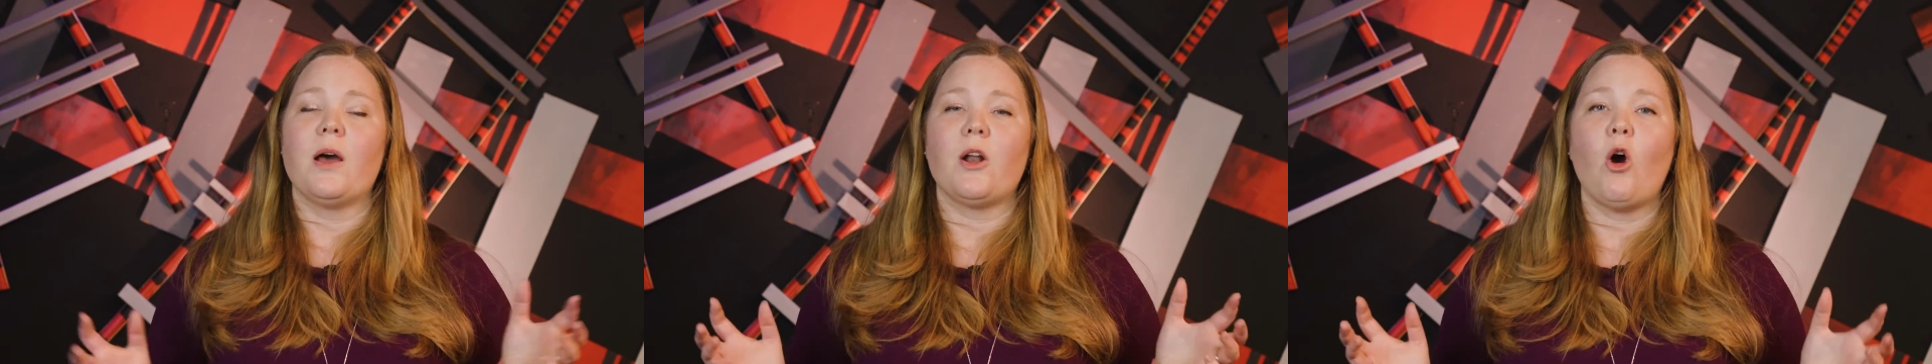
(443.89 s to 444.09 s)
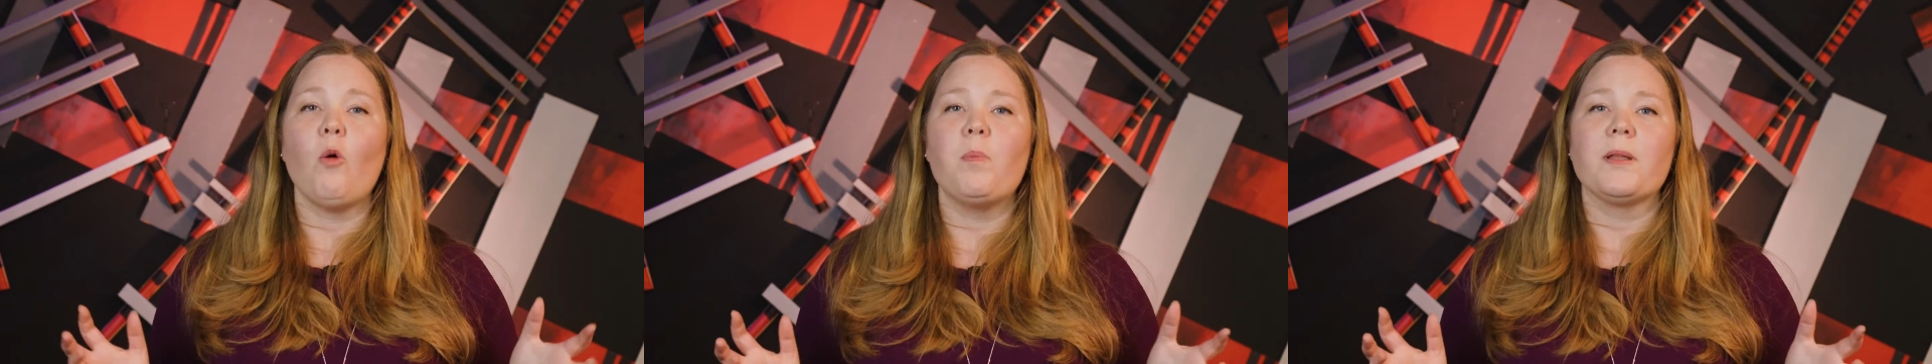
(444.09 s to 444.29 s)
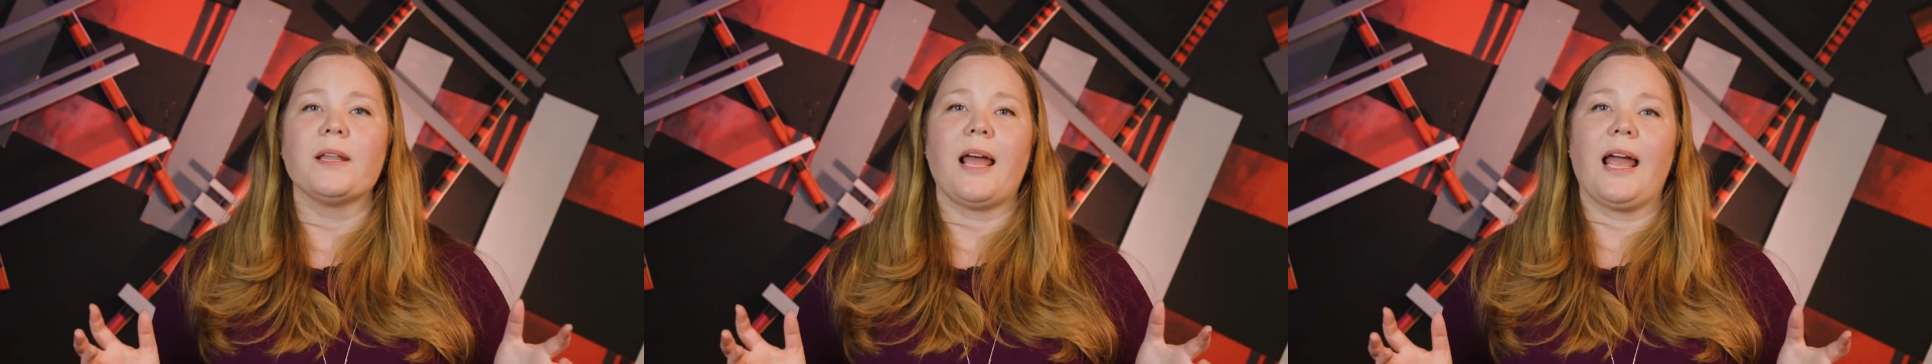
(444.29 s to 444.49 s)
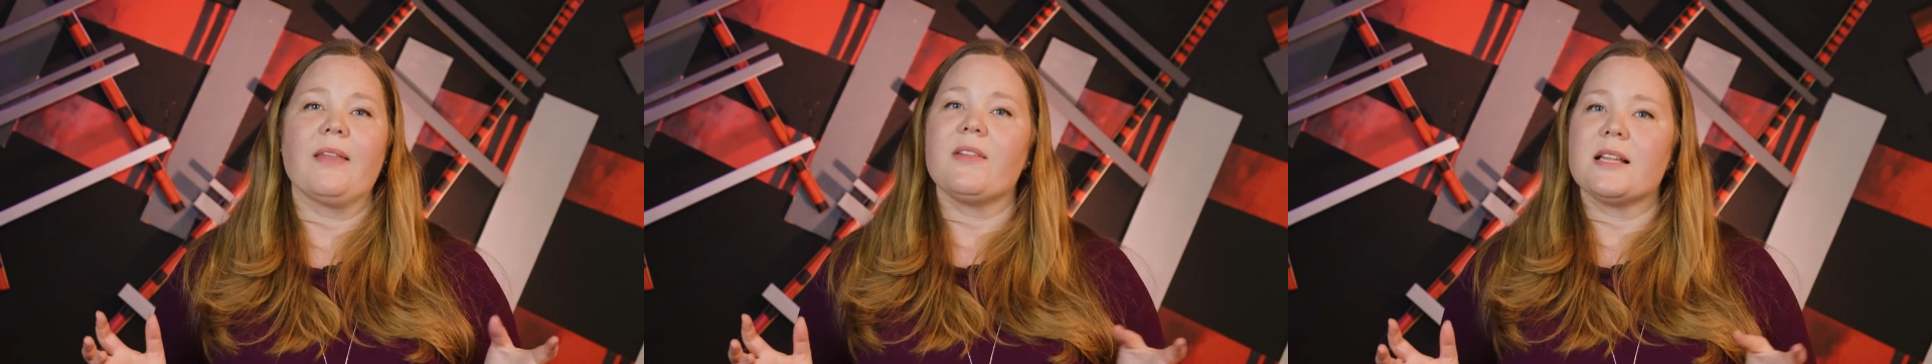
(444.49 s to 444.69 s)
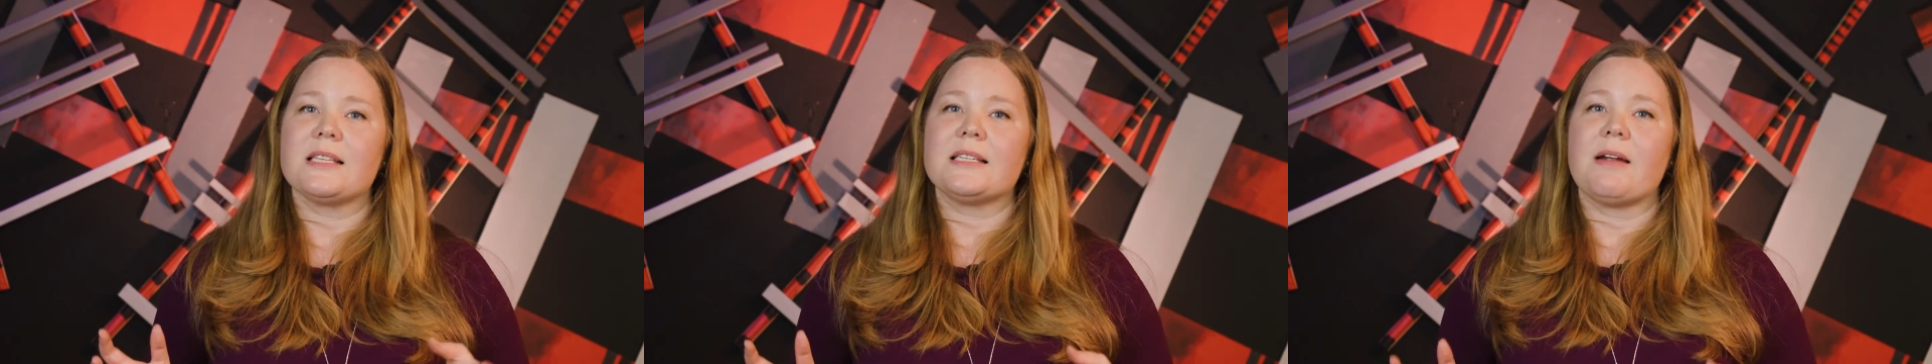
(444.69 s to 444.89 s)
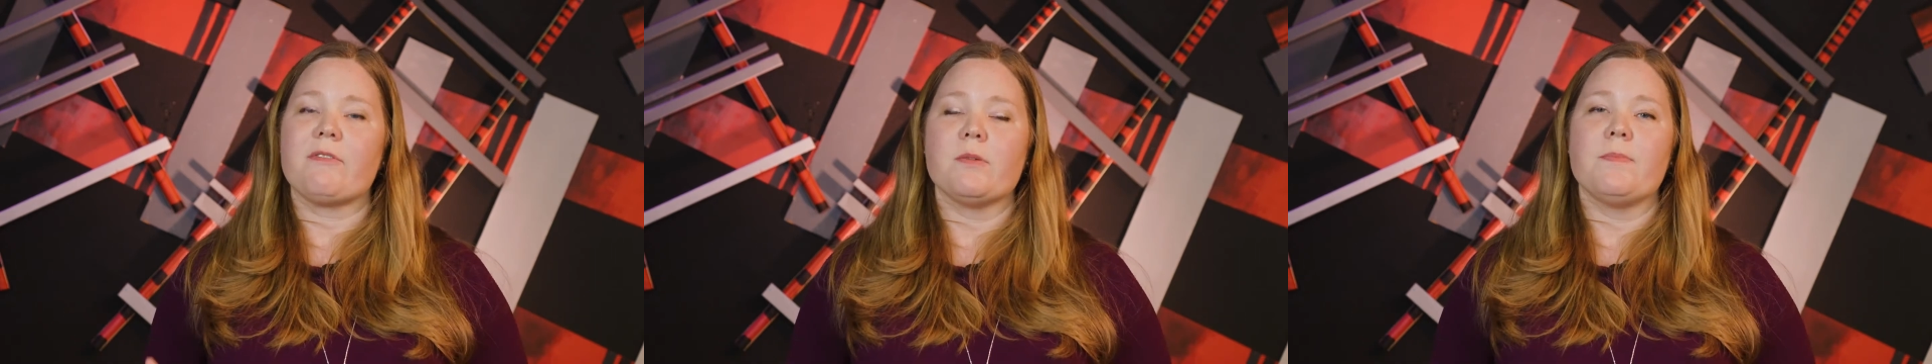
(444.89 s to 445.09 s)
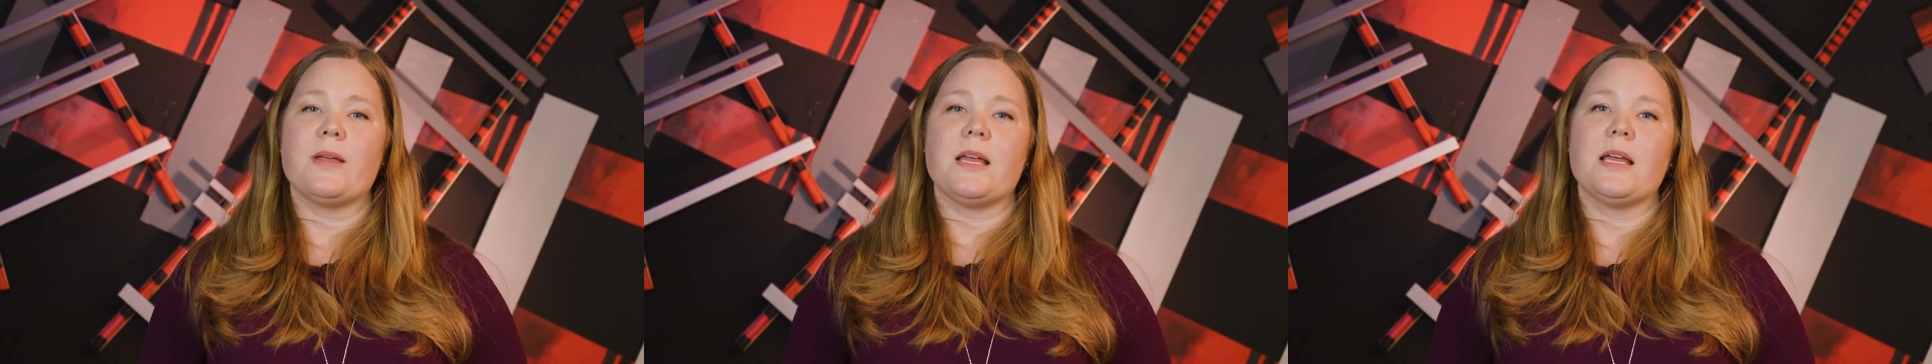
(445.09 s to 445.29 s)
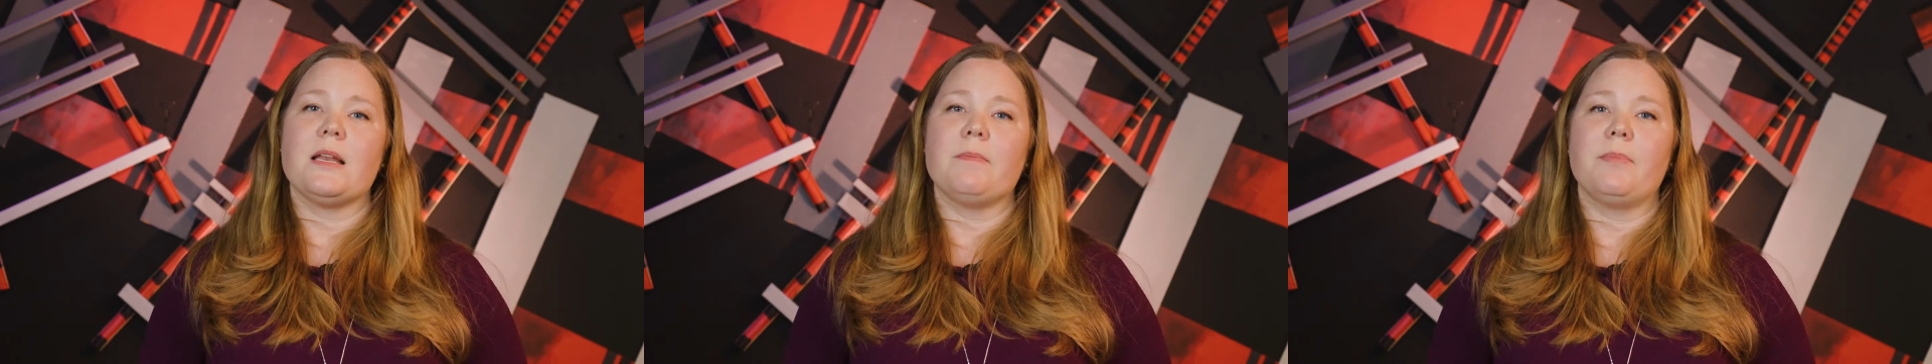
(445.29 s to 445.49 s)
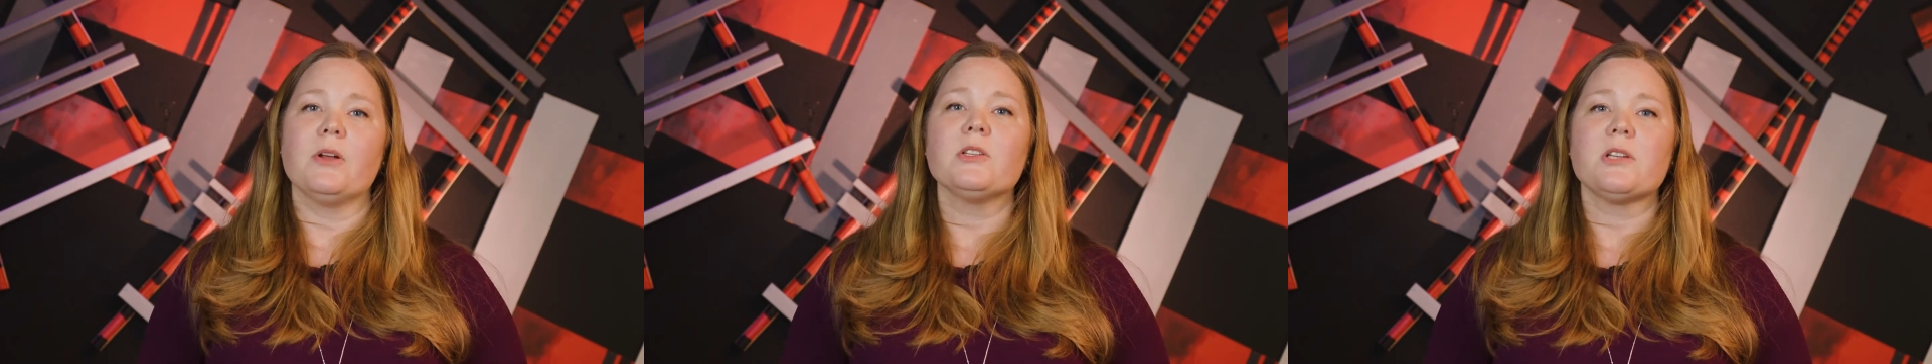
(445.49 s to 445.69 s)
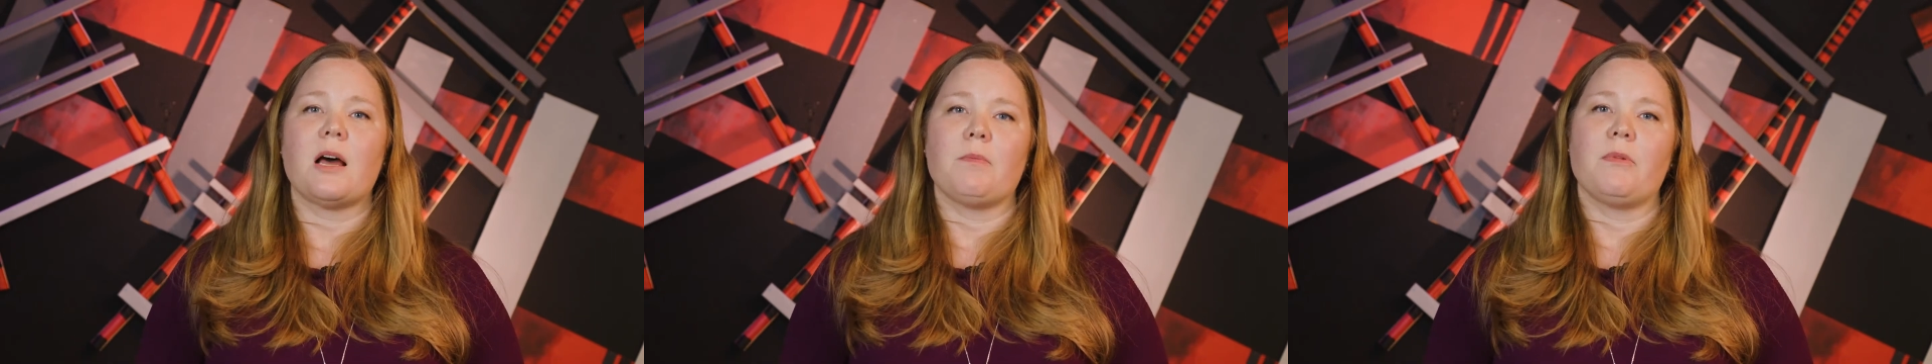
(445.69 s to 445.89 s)
an open land that's never been
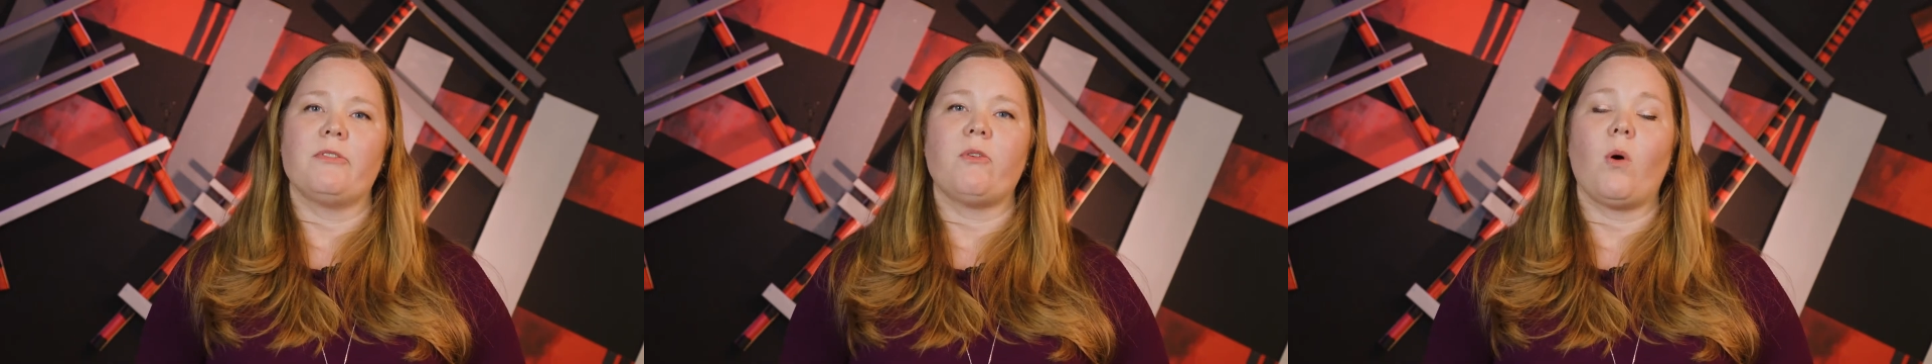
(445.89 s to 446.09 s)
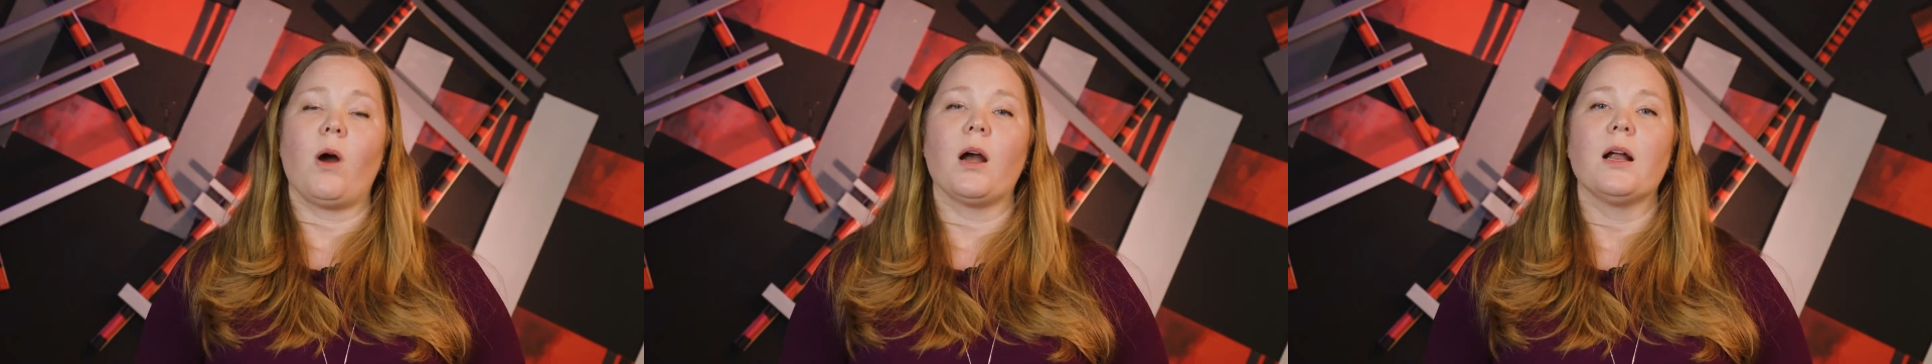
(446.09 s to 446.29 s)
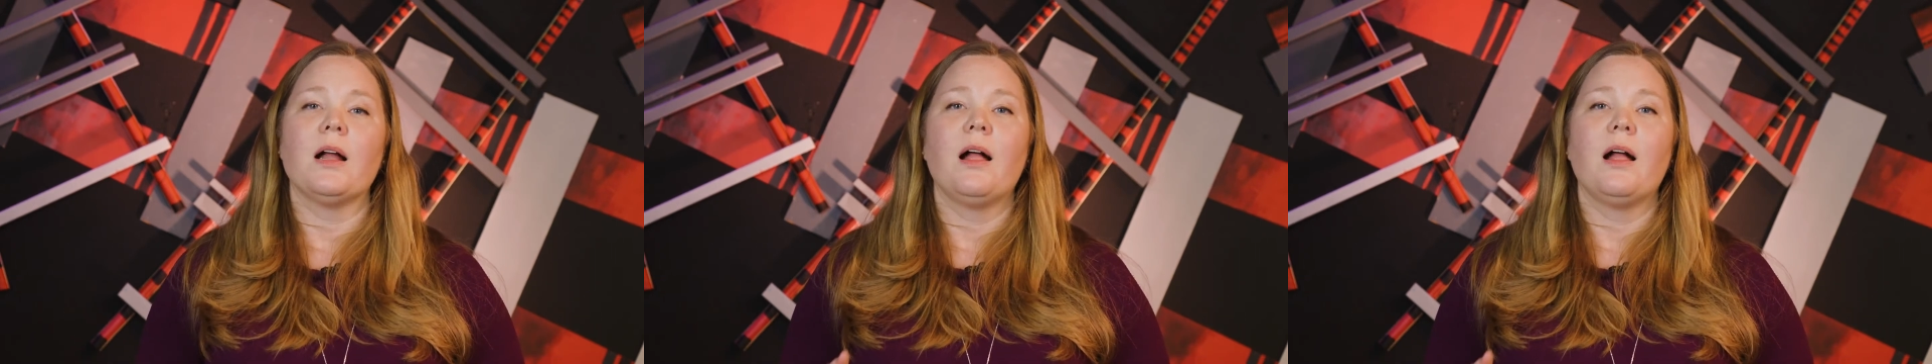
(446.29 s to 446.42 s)
built on before.